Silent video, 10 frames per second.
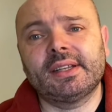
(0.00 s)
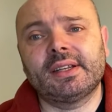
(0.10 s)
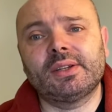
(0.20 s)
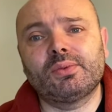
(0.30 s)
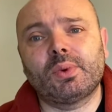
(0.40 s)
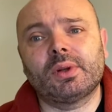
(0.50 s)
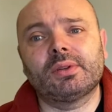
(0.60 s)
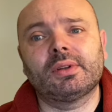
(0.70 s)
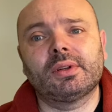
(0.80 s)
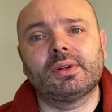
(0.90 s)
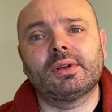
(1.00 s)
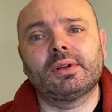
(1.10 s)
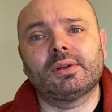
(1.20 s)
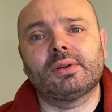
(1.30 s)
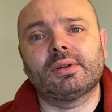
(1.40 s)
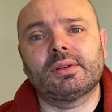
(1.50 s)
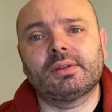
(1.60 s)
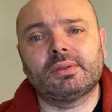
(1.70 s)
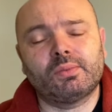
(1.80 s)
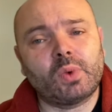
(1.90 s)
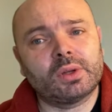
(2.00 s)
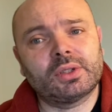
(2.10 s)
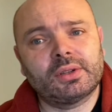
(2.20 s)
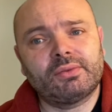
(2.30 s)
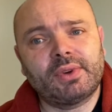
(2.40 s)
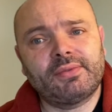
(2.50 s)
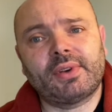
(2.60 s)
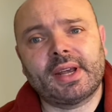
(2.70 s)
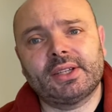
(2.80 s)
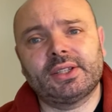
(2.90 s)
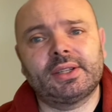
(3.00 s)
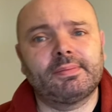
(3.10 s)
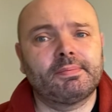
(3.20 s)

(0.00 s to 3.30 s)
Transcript: and one was refreshed."